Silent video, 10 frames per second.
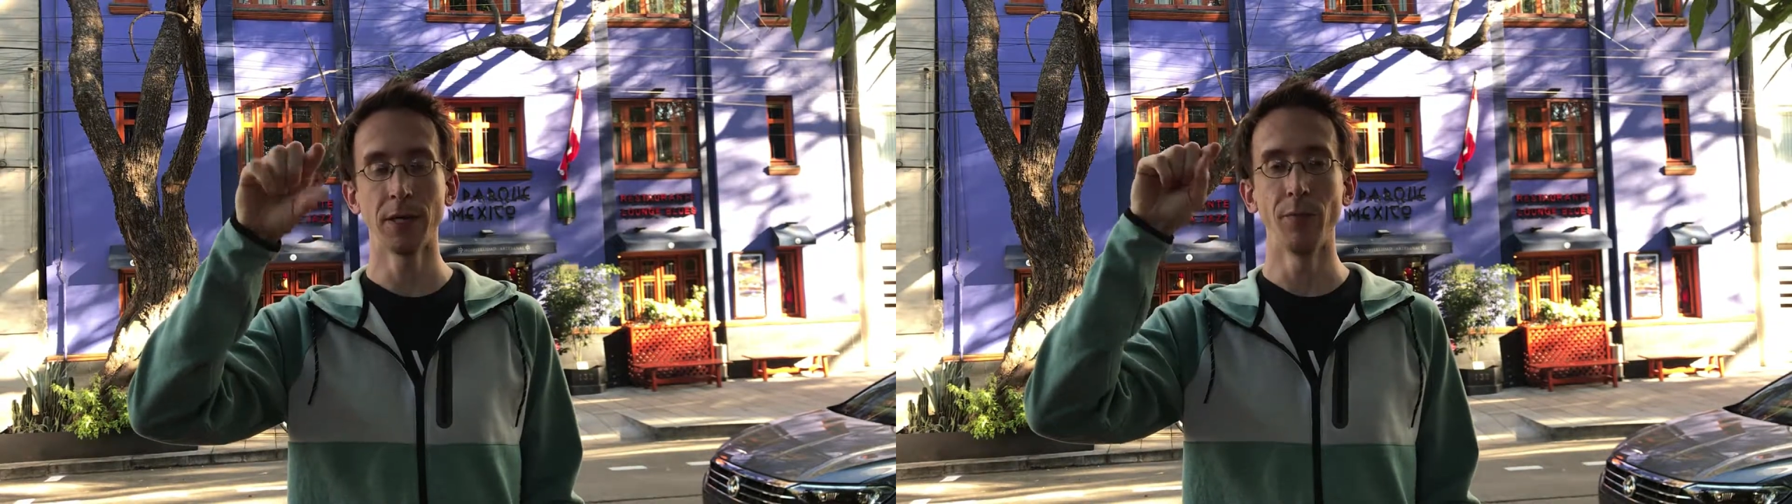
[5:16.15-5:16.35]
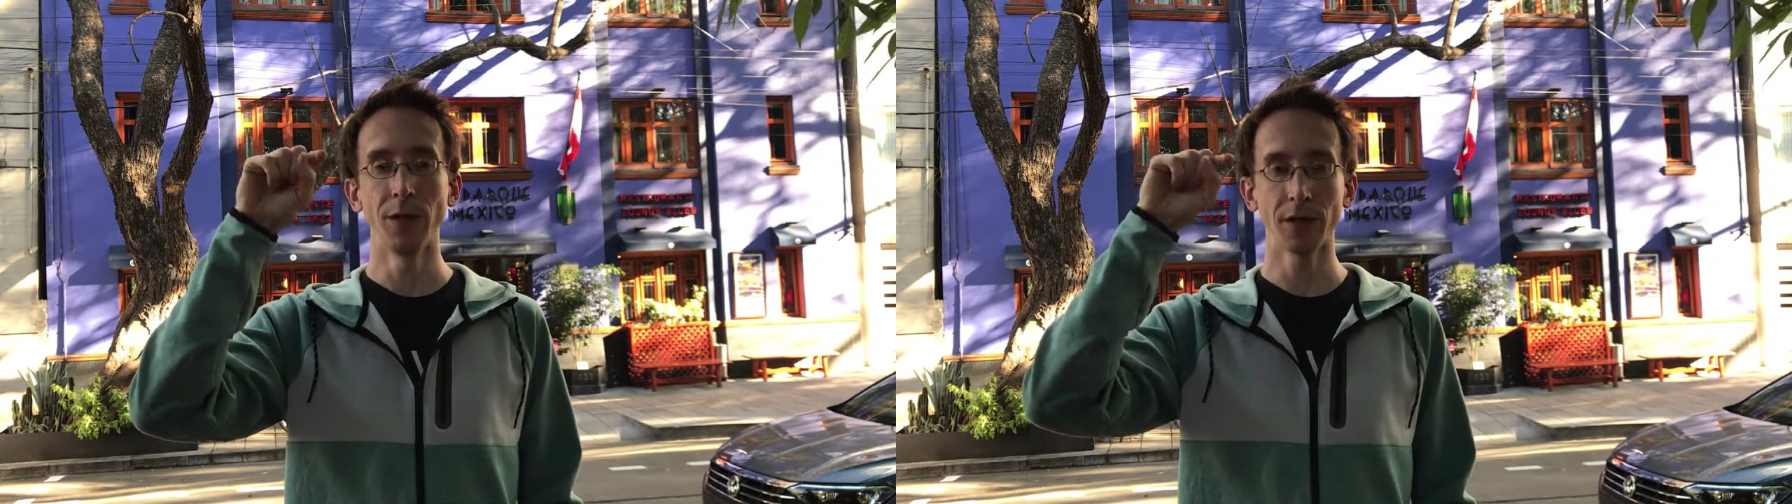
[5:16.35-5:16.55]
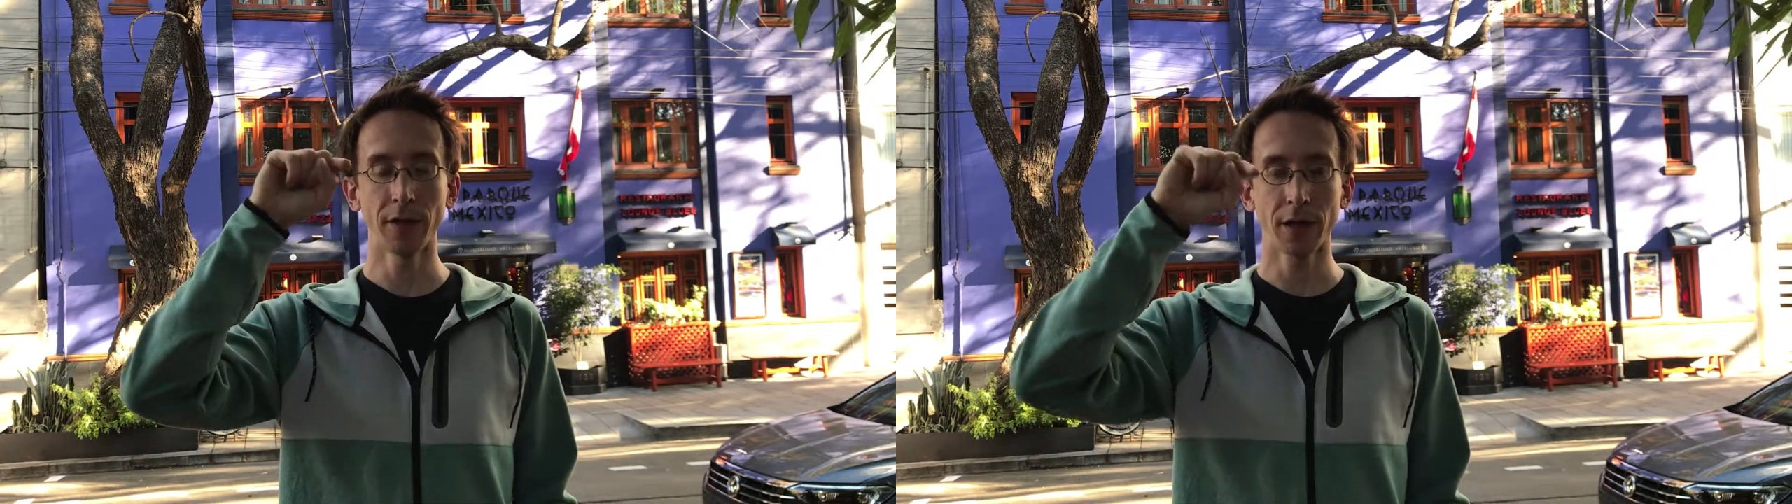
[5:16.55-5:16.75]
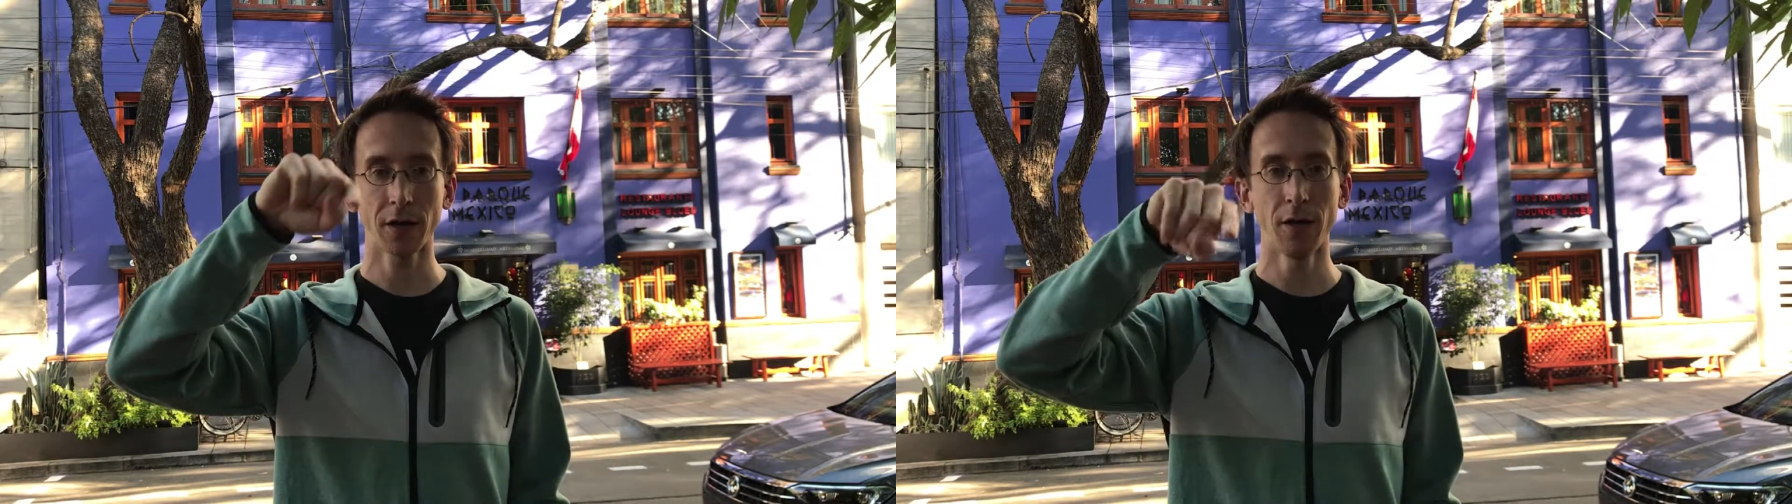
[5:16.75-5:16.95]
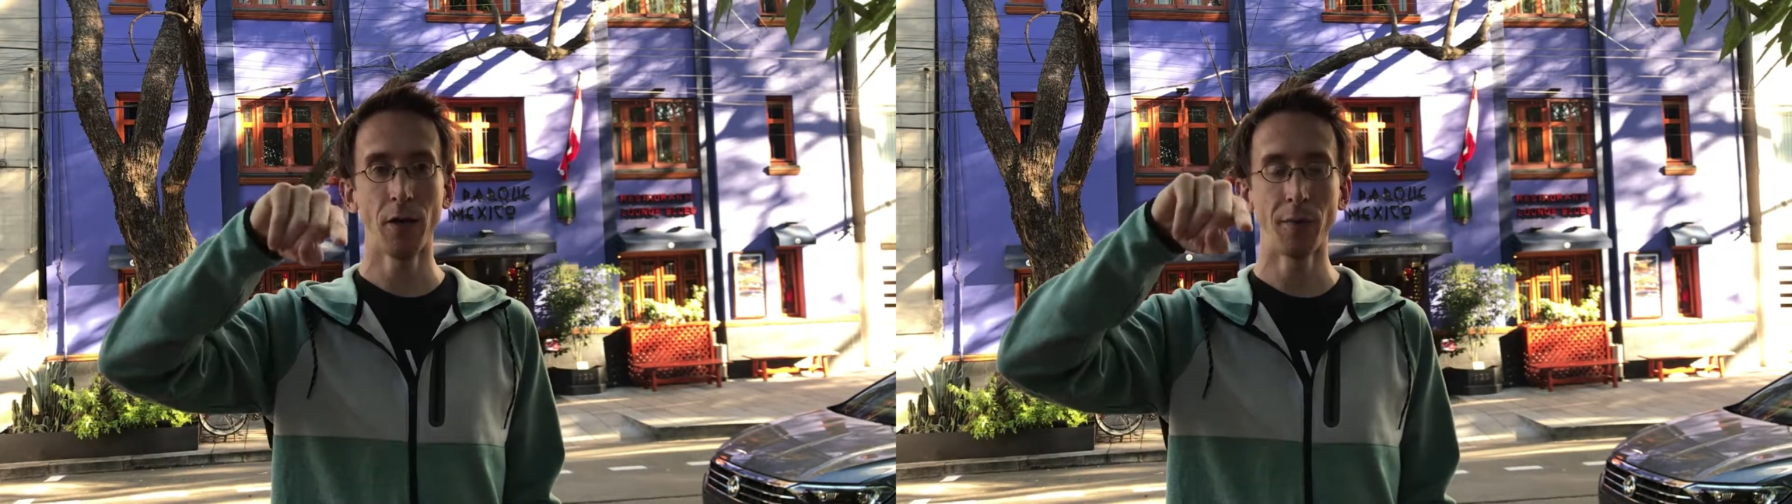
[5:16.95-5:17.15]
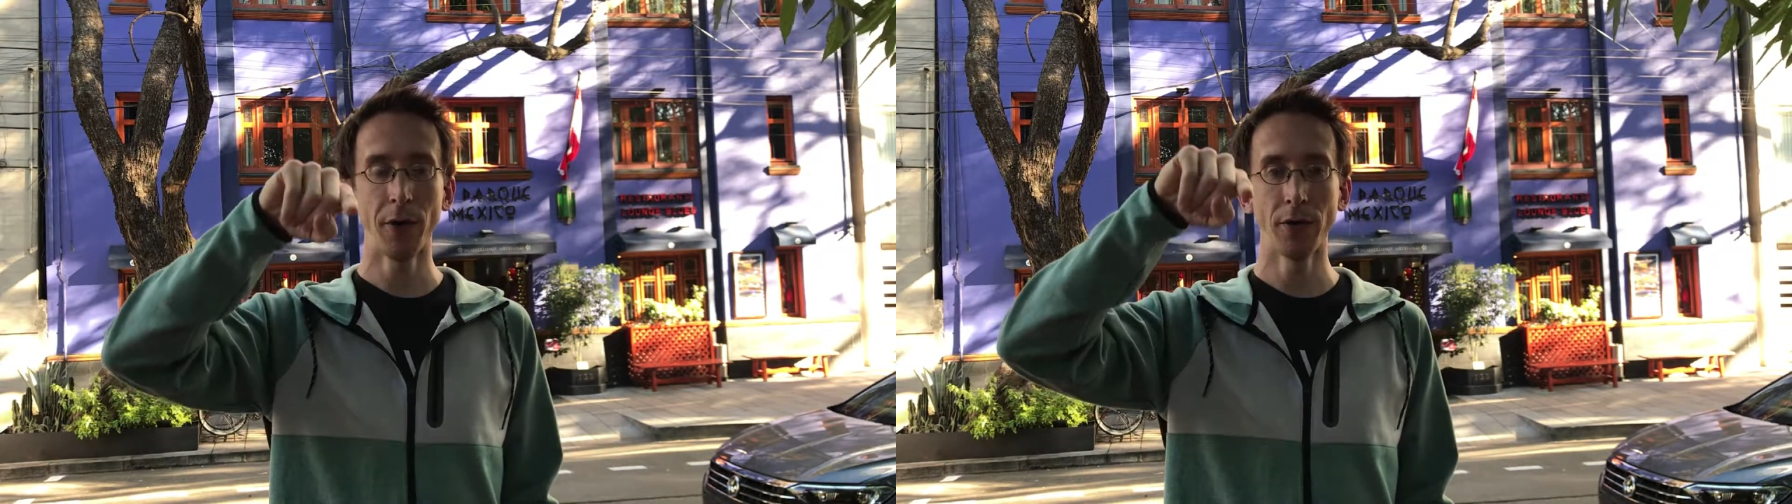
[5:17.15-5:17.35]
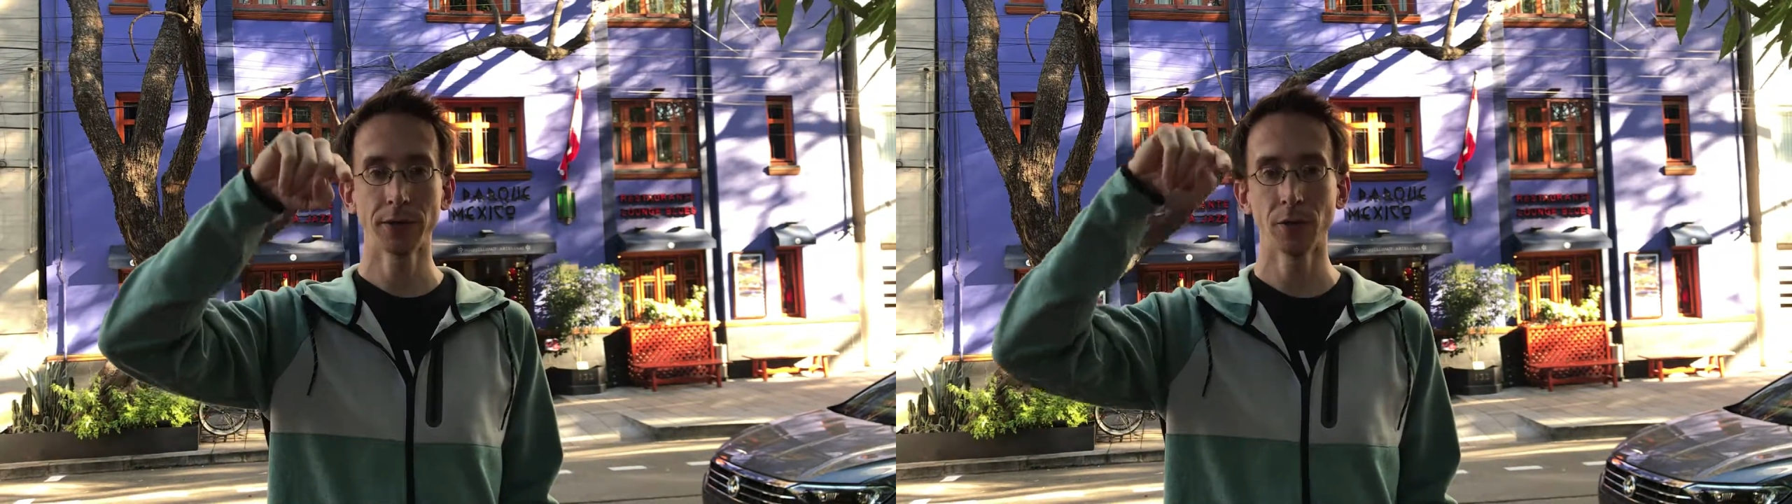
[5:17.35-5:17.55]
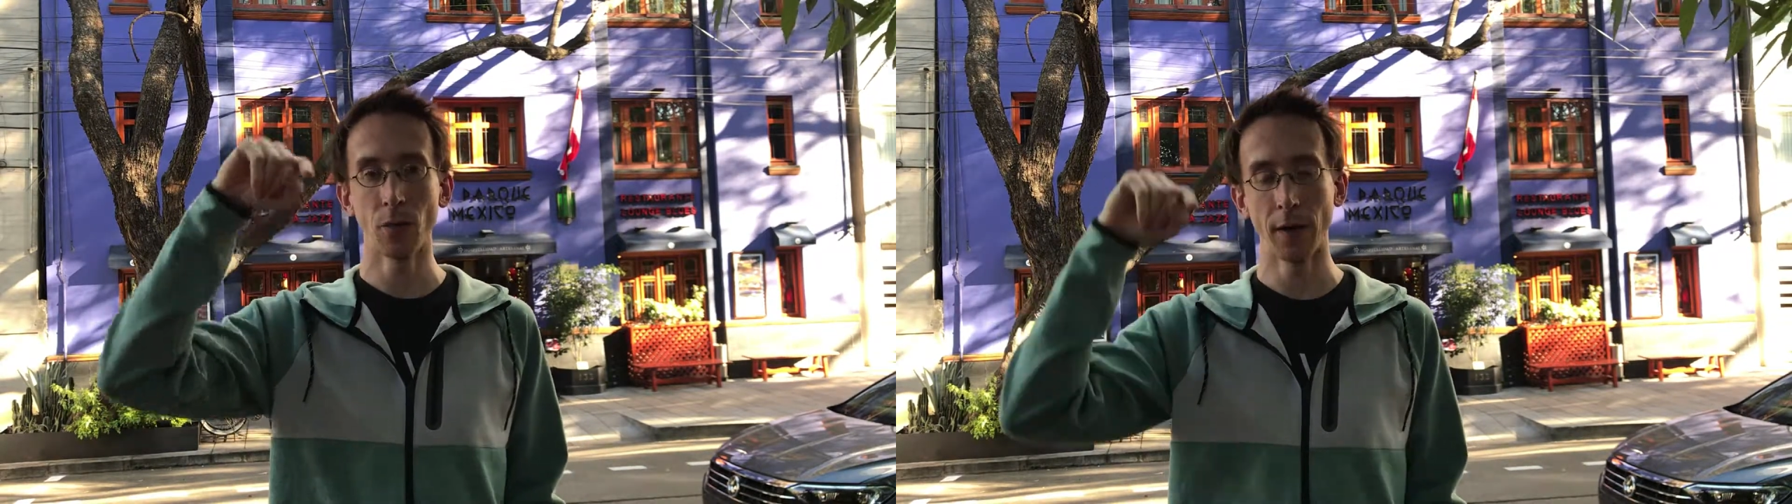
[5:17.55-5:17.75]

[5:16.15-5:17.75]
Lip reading: then when you click clone post,